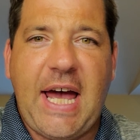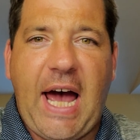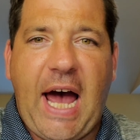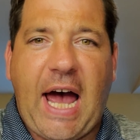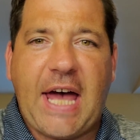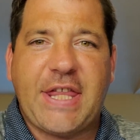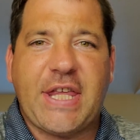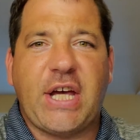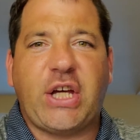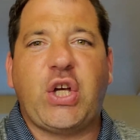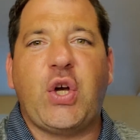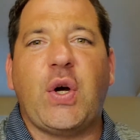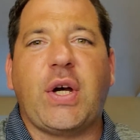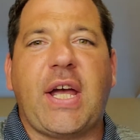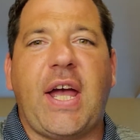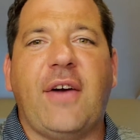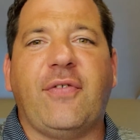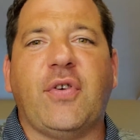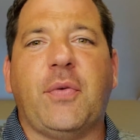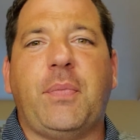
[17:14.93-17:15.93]
I thank you
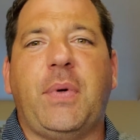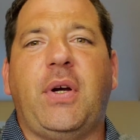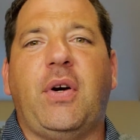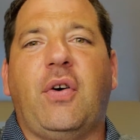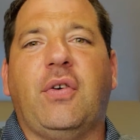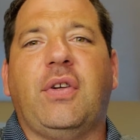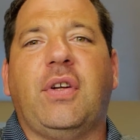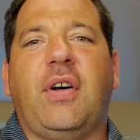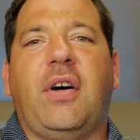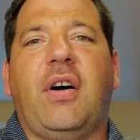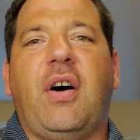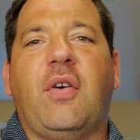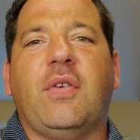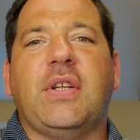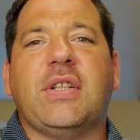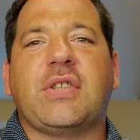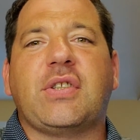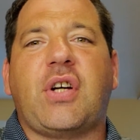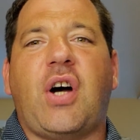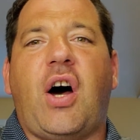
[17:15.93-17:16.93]
again for being on
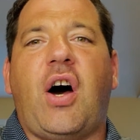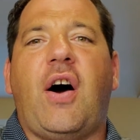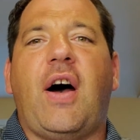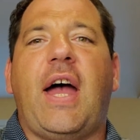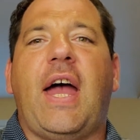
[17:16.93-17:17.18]
this call,